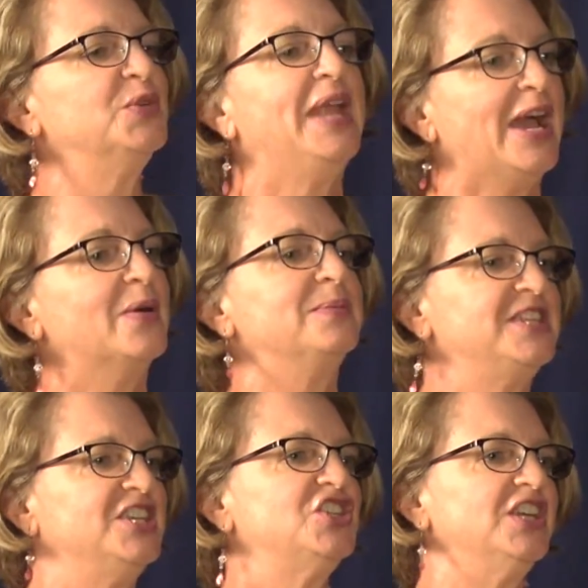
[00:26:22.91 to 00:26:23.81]
now I'm
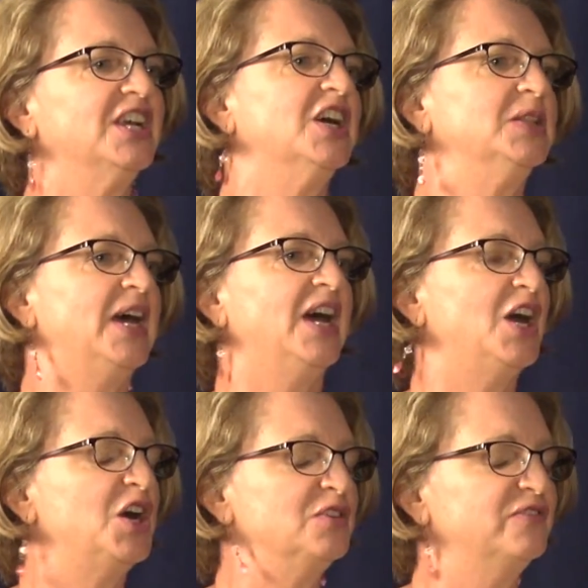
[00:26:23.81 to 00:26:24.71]
teaching a lot
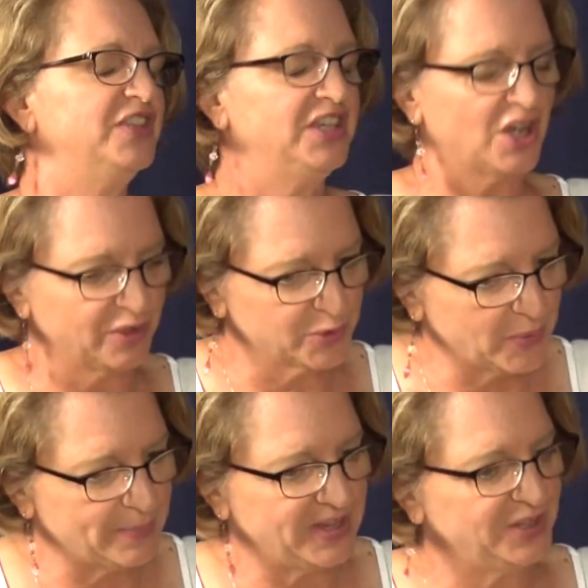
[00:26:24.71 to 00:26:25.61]
of the other
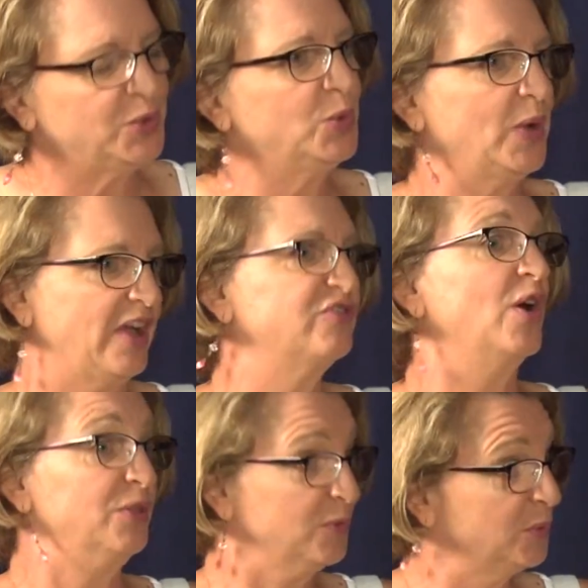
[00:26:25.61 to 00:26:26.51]
women who have
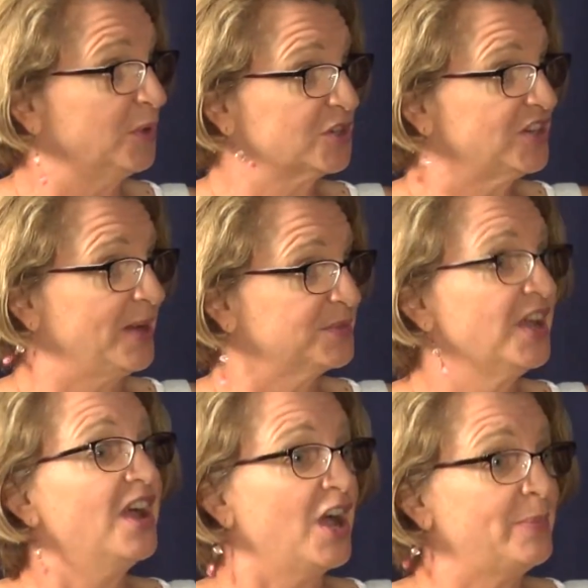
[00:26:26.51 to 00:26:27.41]
gone through the workshops
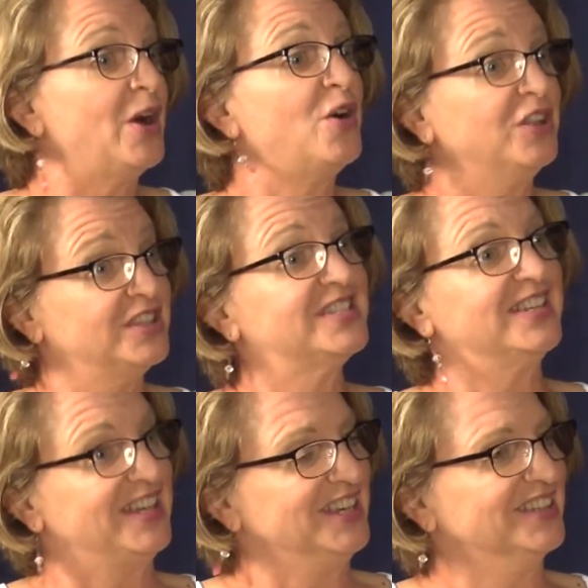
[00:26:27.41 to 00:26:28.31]
about
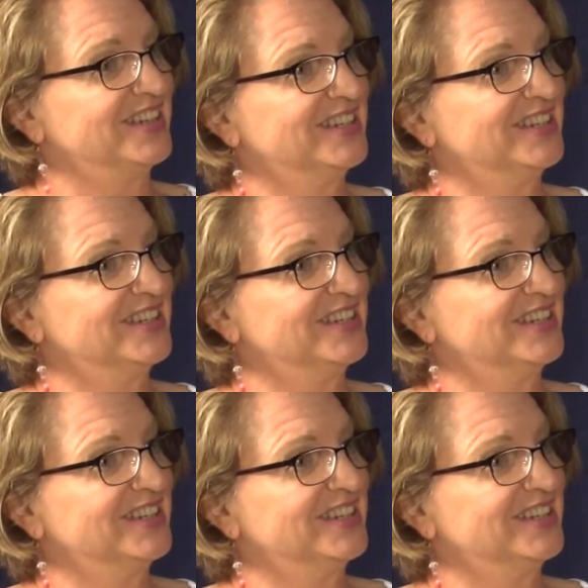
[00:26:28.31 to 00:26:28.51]
holistic healing.